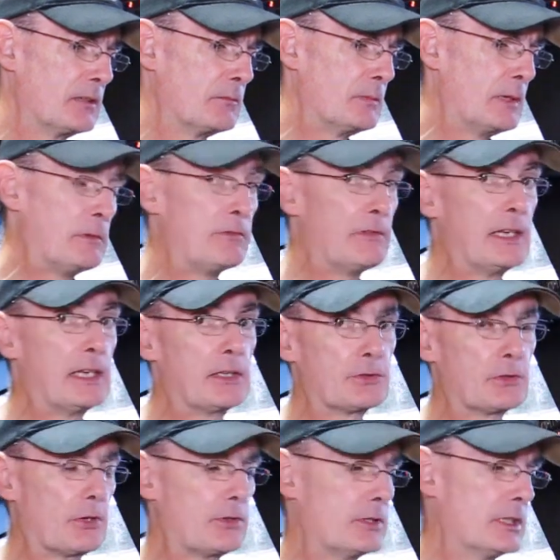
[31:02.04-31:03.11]
maybe fingers
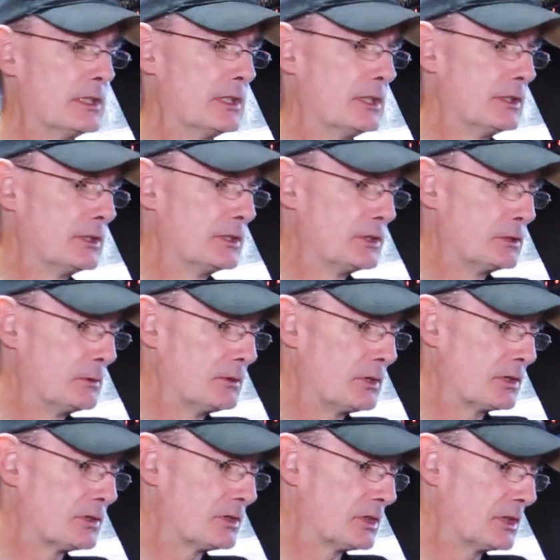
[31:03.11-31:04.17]
on, to
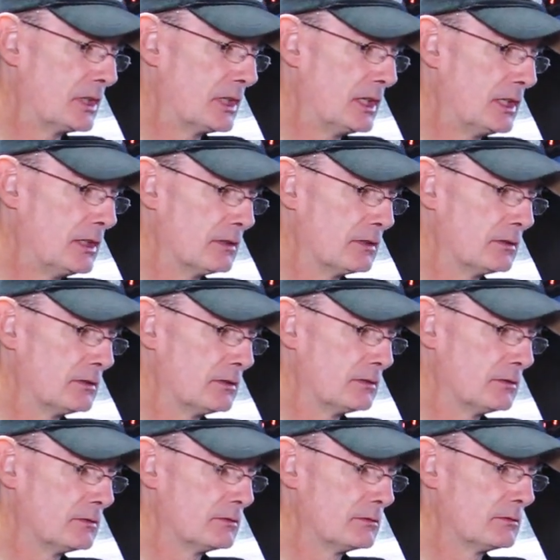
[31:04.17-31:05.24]
adjust the
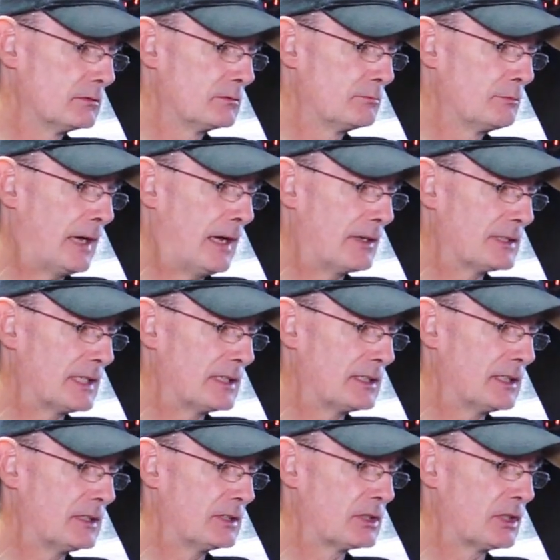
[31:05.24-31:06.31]
power
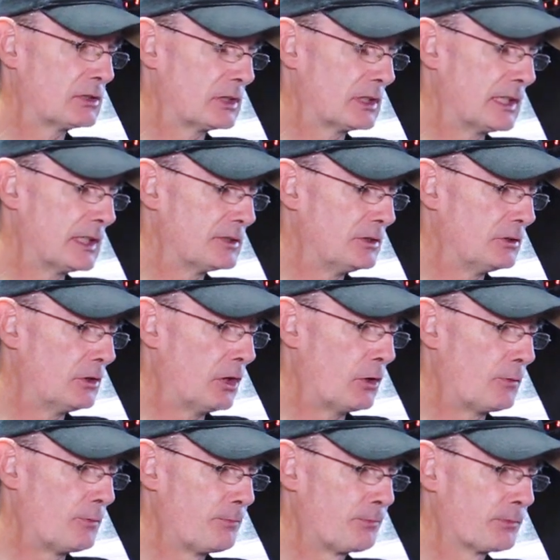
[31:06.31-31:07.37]
settings subtly as you
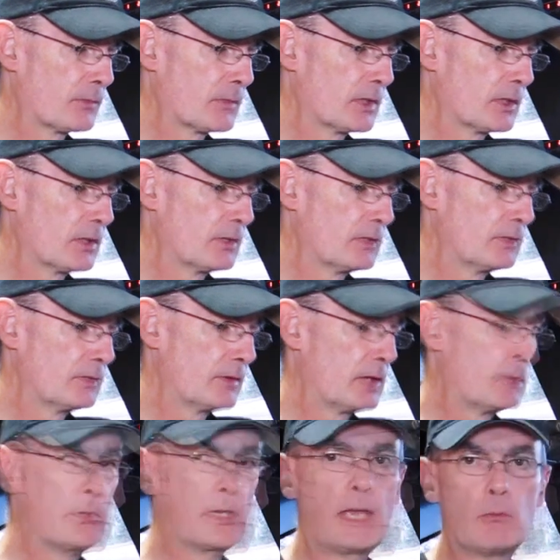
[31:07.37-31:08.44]
go.
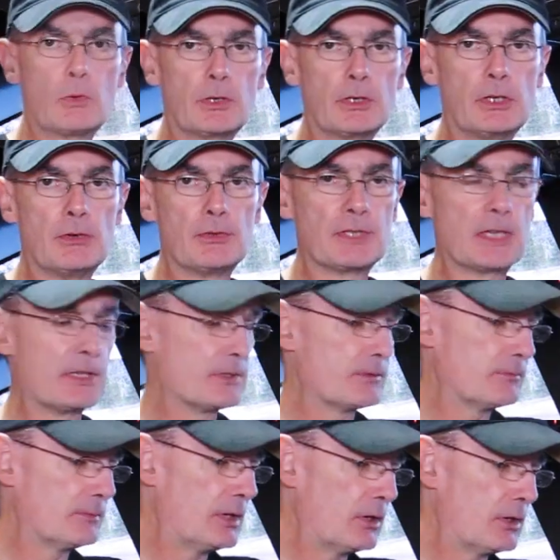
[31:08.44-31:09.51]
But I wouldn't use these,
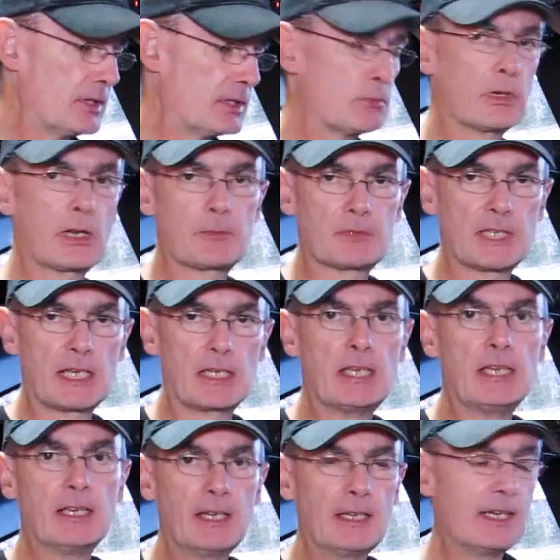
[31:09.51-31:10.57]
is what I'm saying.
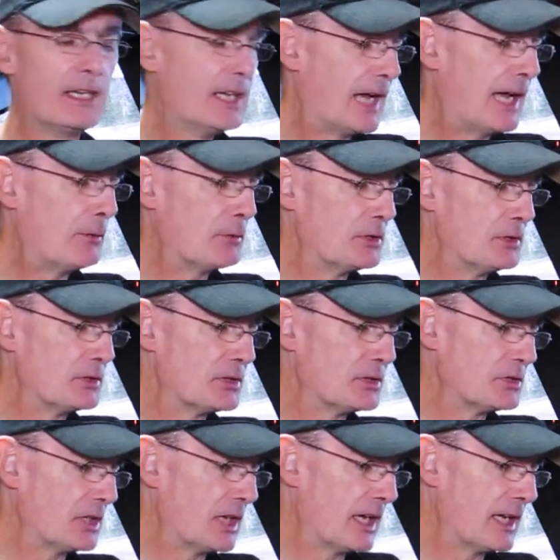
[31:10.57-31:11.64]
I would use the
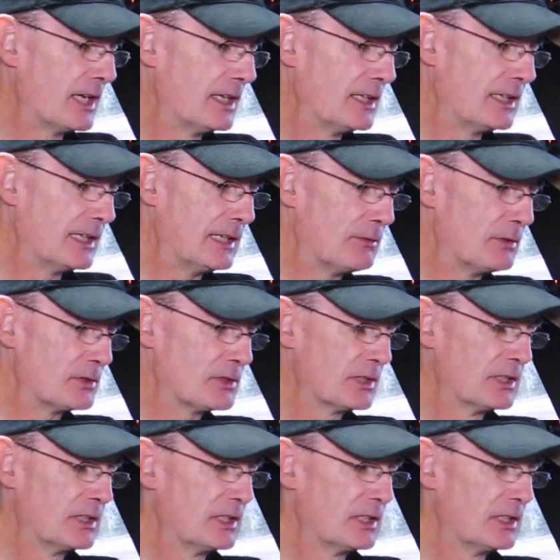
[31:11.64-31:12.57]
GA levers,